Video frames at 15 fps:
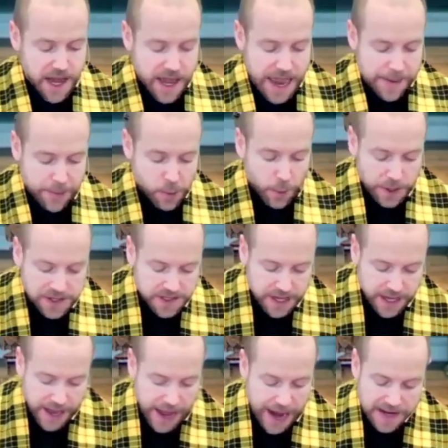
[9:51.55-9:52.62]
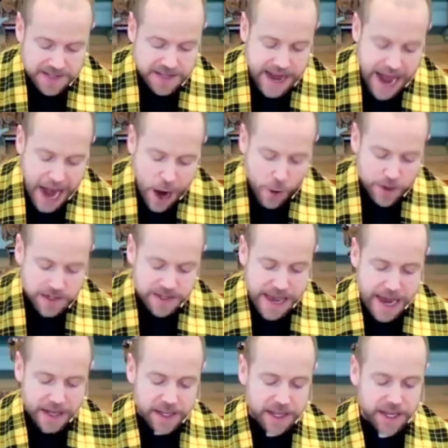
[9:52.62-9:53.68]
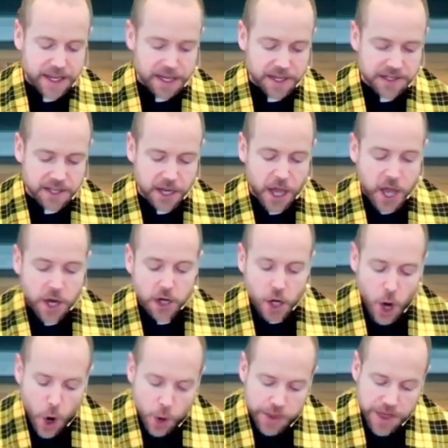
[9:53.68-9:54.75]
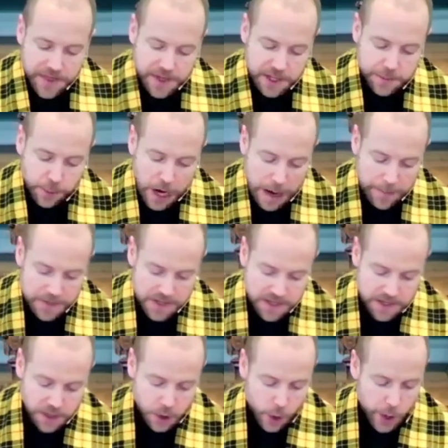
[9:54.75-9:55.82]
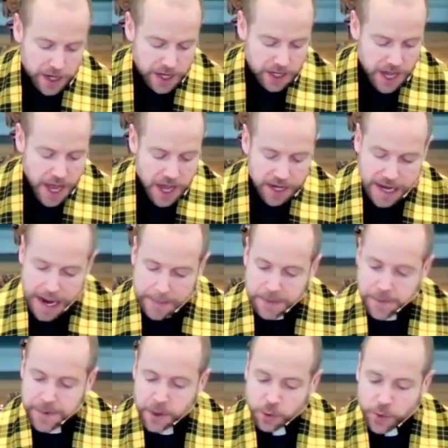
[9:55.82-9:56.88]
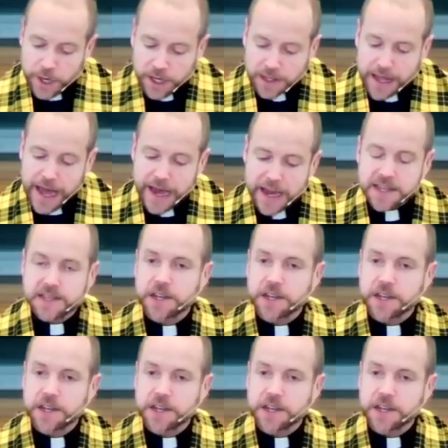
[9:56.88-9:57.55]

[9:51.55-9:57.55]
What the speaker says: Abram once again asks how exactly he is to know that these promises are going to come to be realized.